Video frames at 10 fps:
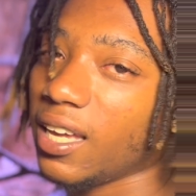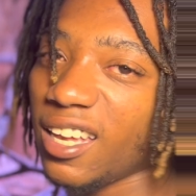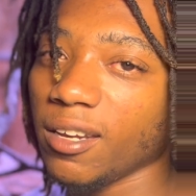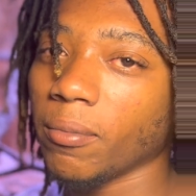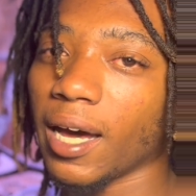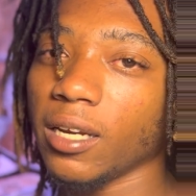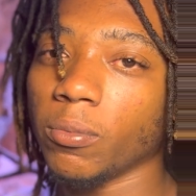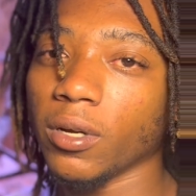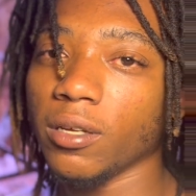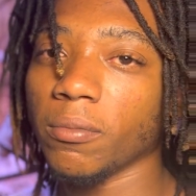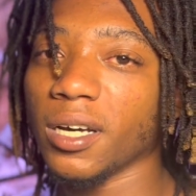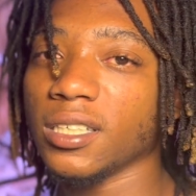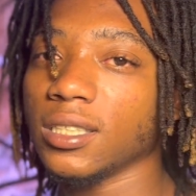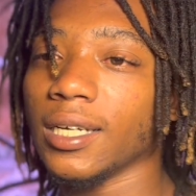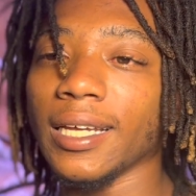anybody pretty much
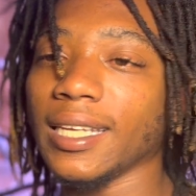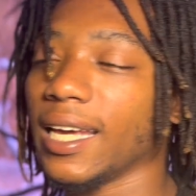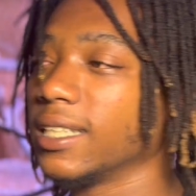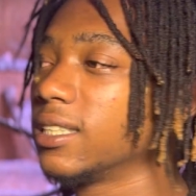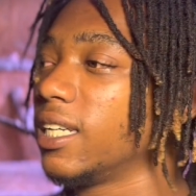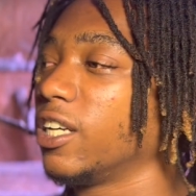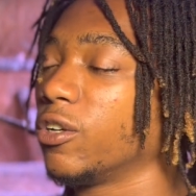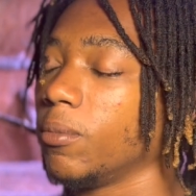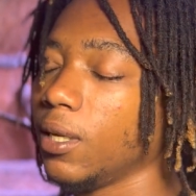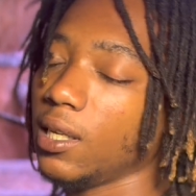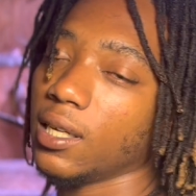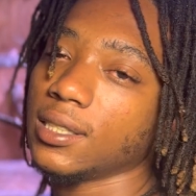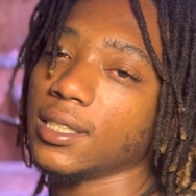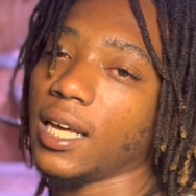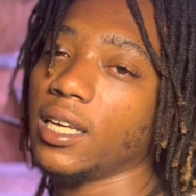that's intermediate
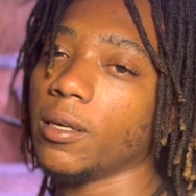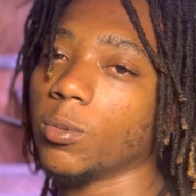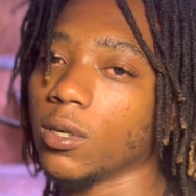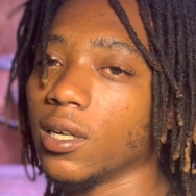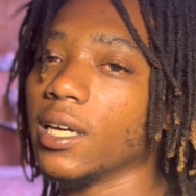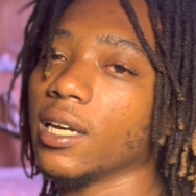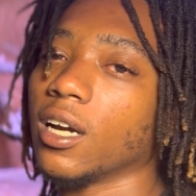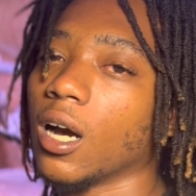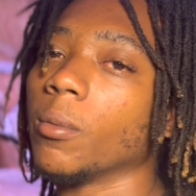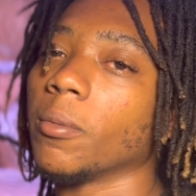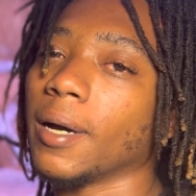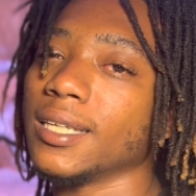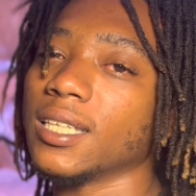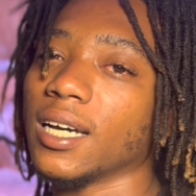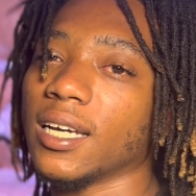snake keeper could get a carpet
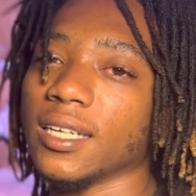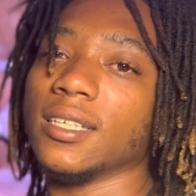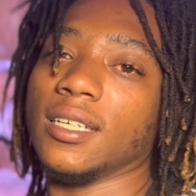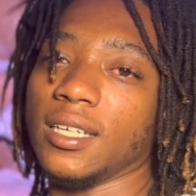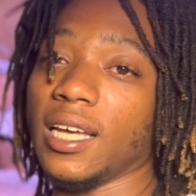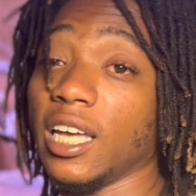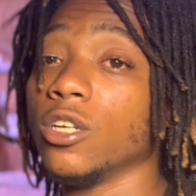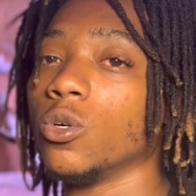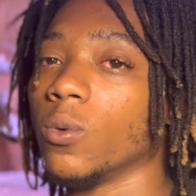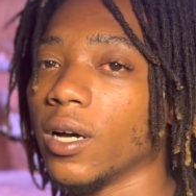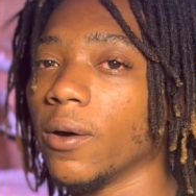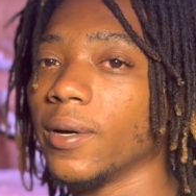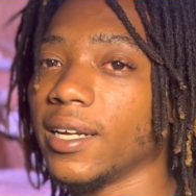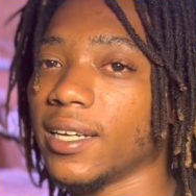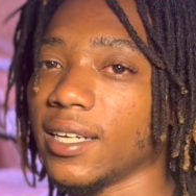python and do well
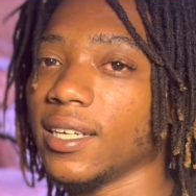with it.